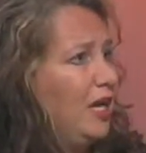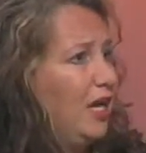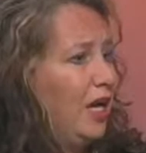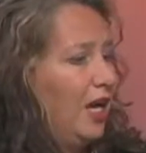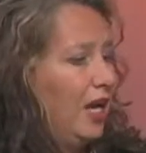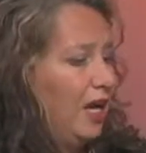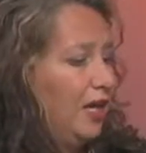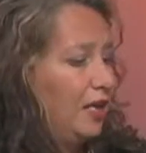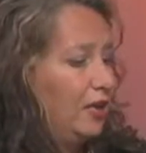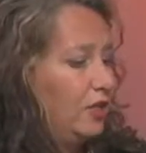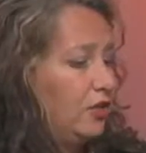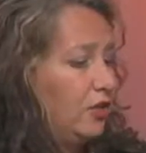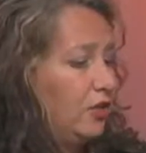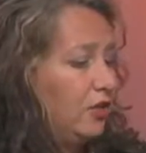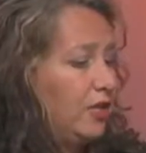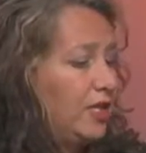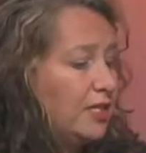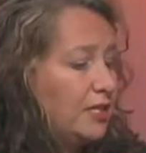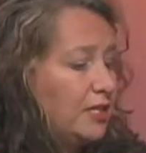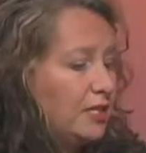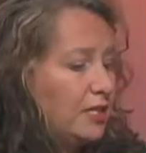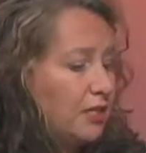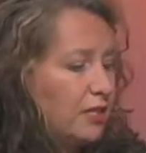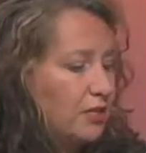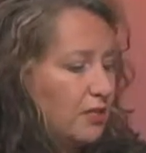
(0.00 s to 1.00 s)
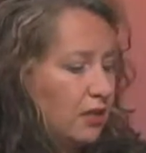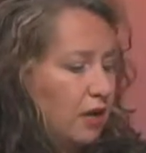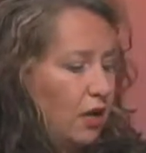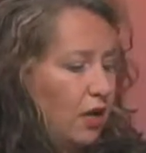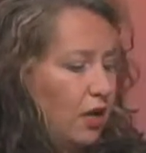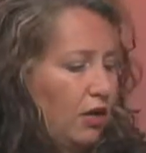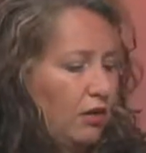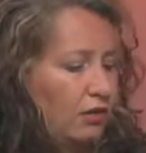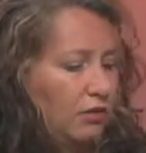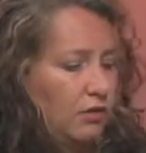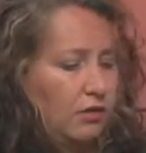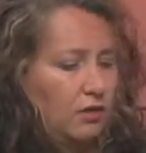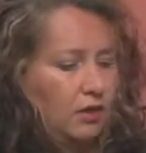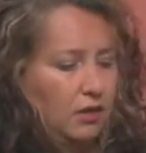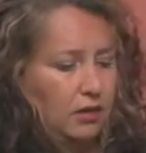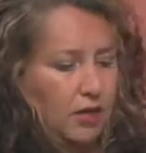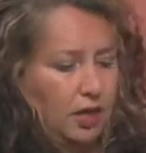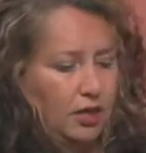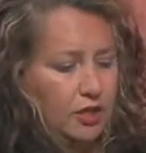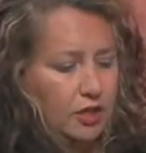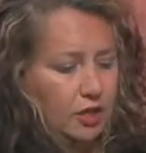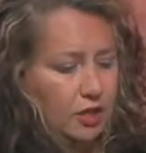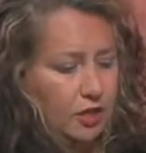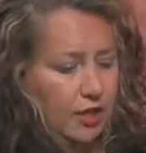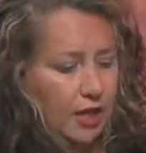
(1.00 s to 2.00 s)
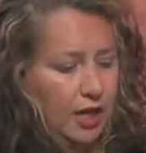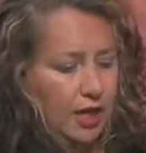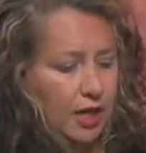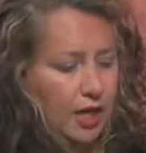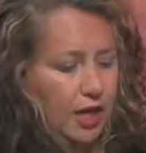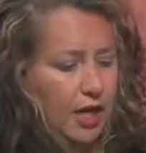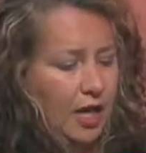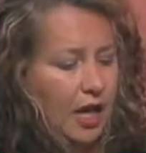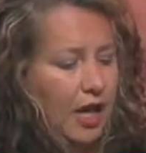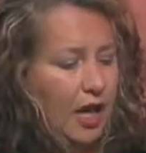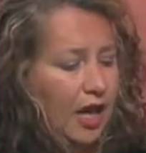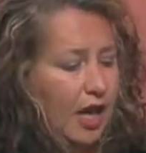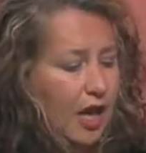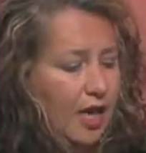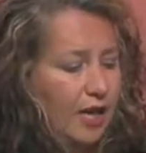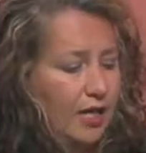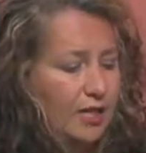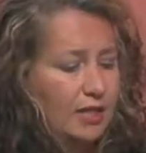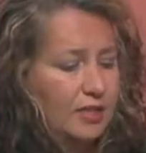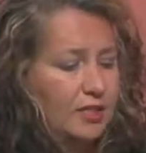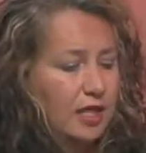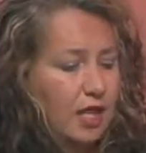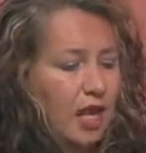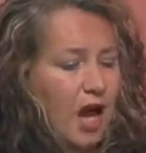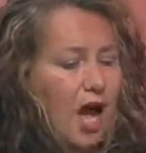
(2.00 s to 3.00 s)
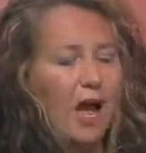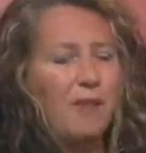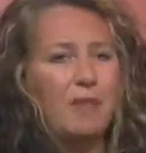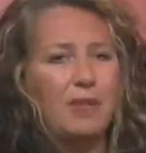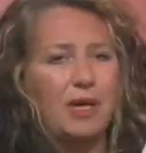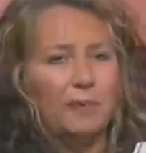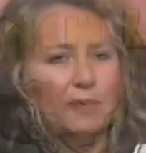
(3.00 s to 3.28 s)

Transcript: And so this is called The Lunch Lady, and it's a comic